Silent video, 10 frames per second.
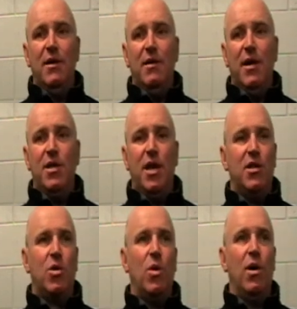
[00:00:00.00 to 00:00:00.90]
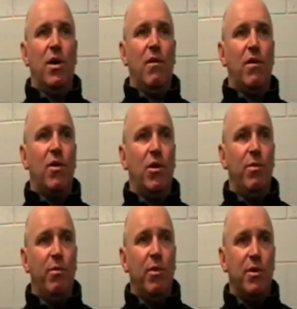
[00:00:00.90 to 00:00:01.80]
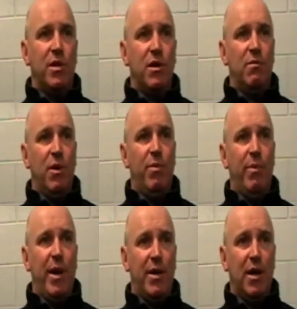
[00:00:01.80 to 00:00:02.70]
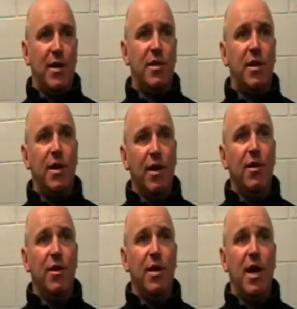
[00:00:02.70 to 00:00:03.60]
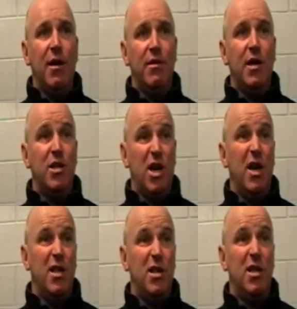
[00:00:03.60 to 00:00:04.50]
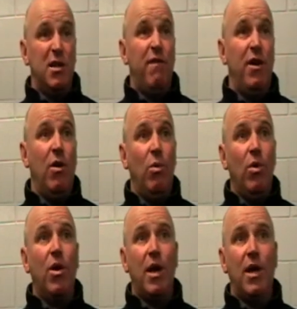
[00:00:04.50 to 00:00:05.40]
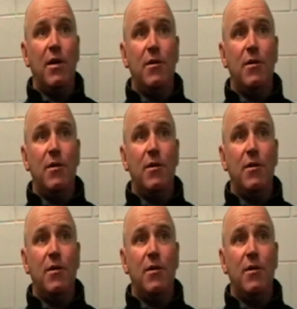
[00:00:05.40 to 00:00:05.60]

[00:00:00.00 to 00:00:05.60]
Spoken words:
that shows the quality of a group of boys who are prepared to listen and learn, and change things if they're not working.